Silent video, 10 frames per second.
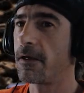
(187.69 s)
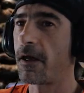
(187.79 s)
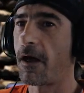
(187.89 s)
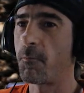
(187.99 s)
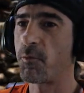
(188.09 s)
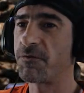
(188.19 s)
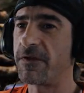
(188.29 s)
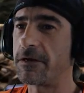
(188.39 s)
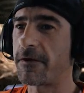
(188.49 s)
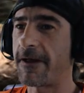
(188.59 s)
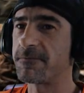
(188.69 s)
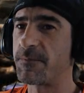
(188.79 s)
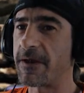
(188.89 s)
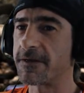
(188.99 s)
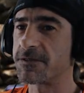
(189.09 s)
Um, with video games
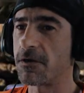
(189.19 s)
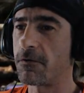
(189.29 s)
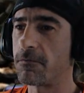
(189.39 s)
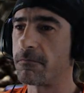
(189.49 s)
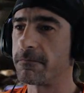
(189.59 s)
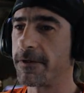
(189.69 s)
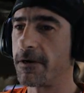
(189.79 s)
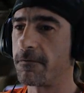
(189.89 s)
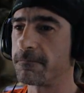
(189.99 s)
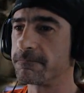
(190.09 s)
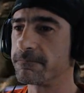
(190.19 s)
being so, you know,